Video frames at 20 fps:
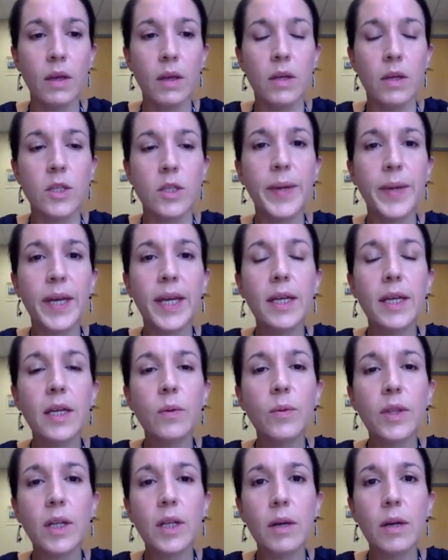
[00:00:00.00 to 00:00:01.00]
So beginning
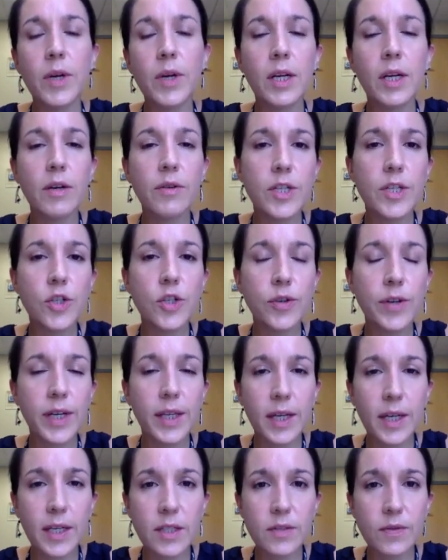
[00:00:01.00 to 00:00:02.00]
with glomerular injury, I
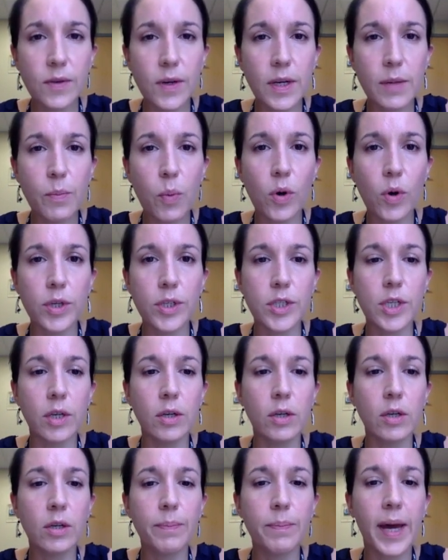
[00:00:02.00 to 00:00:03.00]
think it's very important to
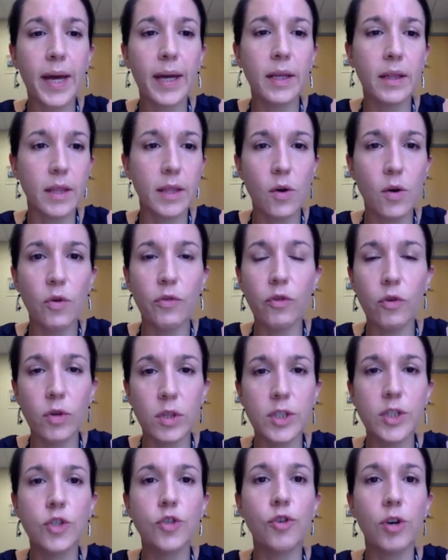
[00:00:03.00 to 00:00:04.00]
look back at the overall
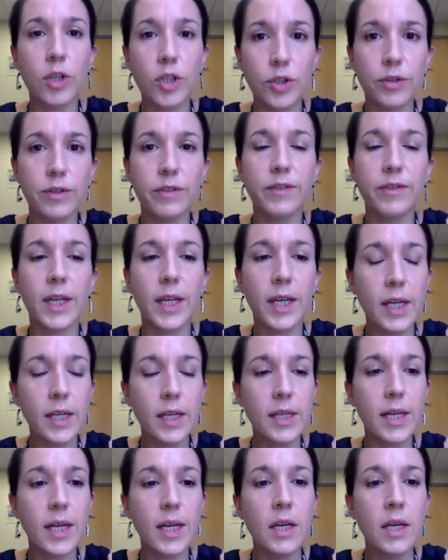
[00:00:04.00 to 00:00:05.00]
structure of the
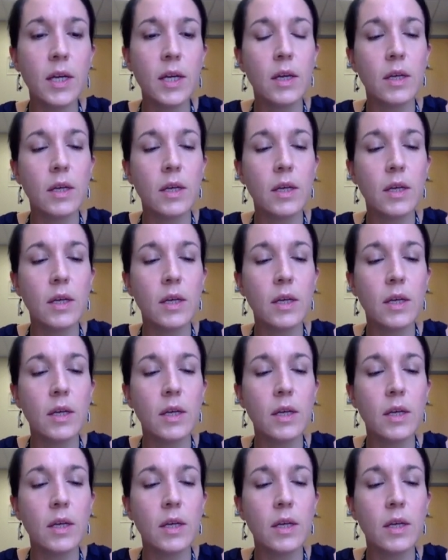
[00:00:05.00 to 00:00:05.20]
kidney.